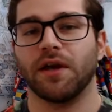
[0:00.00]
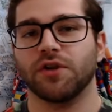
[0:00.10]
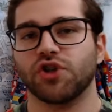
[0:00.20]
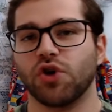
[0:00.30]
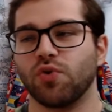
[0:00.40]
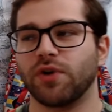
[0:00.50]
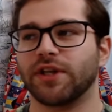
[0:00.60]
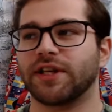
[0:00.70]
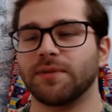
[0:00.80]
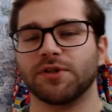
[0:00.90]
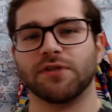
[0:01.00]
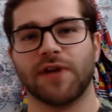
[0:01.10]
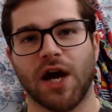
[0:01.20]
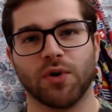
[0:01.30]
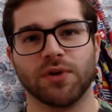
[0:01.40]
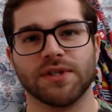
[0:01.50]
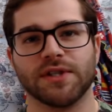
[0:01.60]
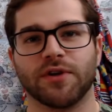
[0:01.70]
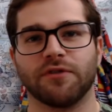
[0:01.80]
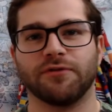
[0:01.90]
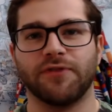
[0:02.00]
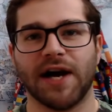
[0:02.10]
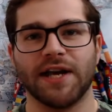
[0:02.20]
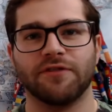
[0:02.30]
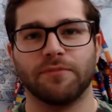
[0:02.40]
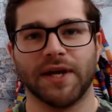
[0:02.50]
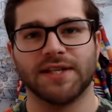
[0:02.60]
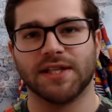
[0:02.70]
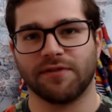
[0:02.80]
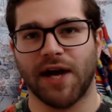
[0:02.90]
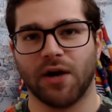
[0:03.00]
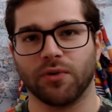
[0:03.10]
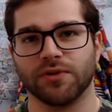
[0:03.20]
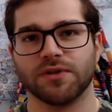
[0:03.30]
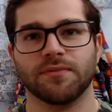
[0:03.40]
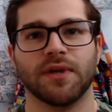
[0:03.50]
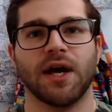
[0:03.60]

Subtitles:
So when it comes to vowels, there are 5 basic vowels.